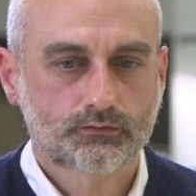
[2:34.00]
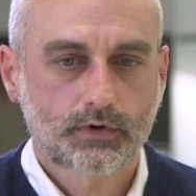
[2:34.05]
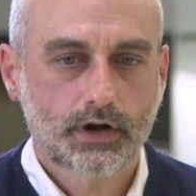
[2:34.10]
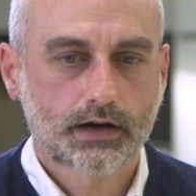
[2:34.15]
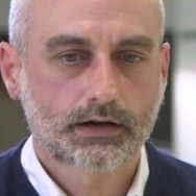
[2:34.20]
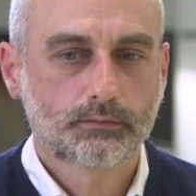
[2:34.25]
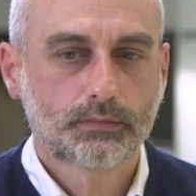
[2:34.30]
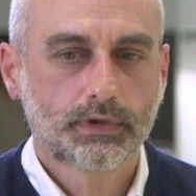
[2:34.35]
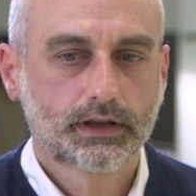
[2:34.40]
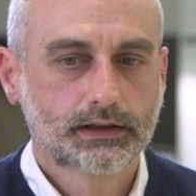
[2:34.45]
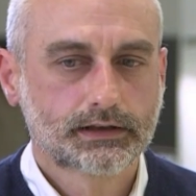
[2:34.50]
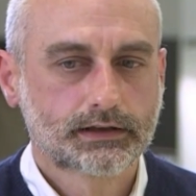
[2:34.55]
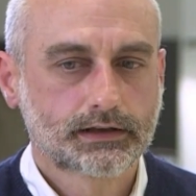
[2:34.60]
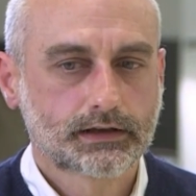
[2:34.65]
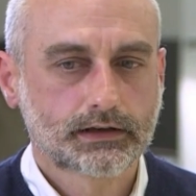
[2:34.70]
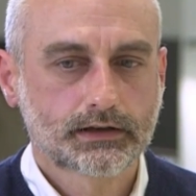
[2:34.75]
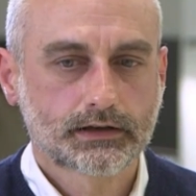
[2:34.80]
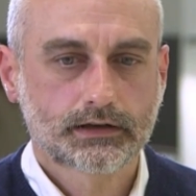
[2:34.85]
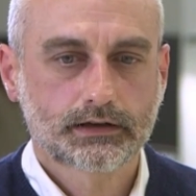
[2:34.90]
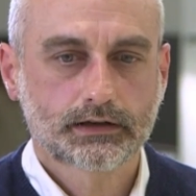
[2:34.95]
run a
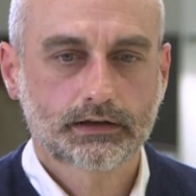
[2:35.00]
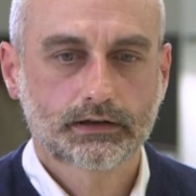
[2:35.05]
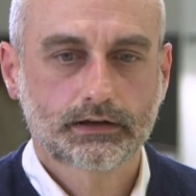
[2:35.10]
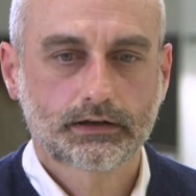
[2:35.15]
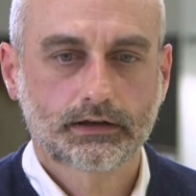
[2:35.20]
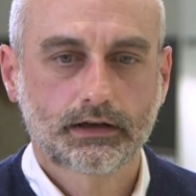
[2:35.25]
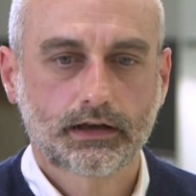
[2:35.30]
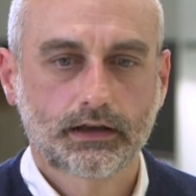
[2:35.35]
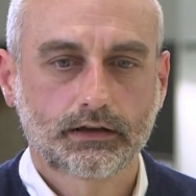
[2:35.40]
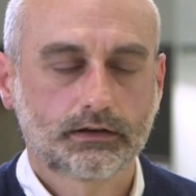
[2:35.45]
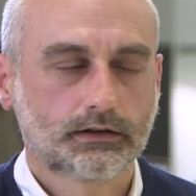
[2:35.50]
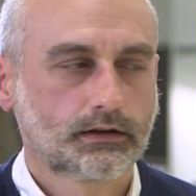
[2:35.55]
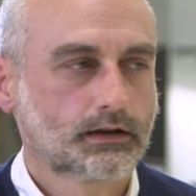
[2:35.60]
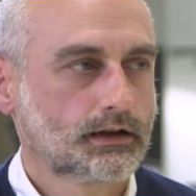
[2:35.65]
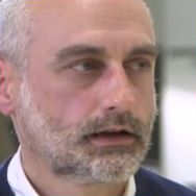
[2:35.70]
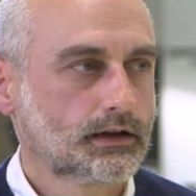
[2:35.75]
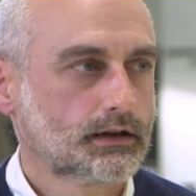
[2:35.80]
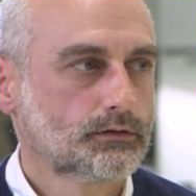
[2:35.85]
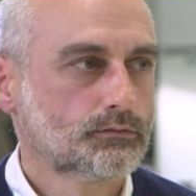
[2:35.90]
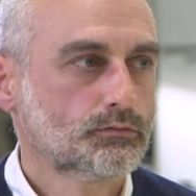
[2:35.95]
building
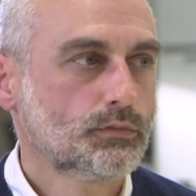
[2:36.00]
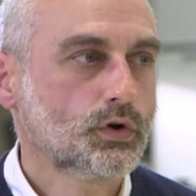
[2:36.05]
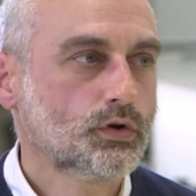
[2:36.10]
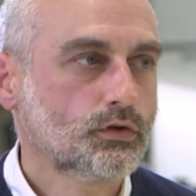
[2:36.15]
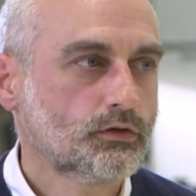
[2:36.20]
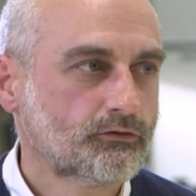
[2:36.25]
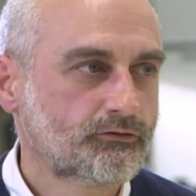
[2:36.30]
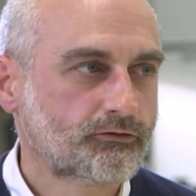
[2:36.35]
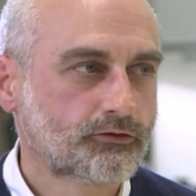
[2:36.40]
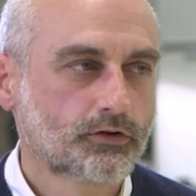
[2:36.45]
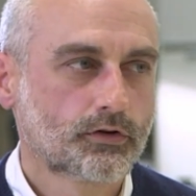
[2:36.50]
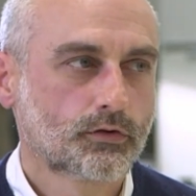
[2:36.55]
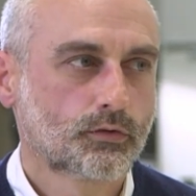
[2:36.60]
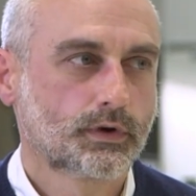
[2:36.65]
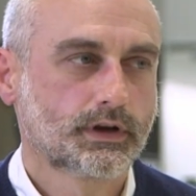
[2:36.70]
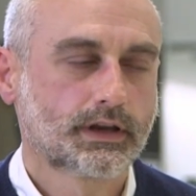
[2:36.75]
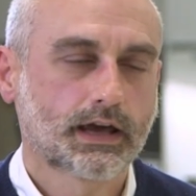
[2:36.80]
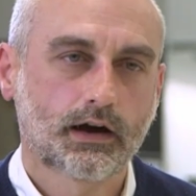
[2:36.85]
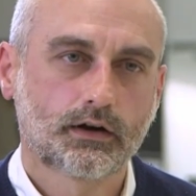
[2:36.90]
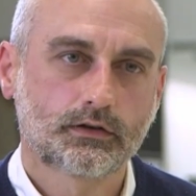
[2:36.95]
and move
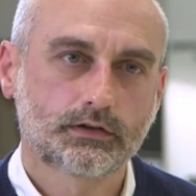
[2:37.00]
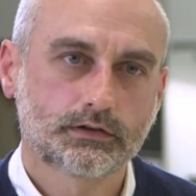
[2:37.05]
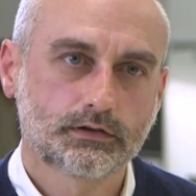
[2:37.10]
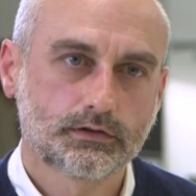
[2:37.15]
without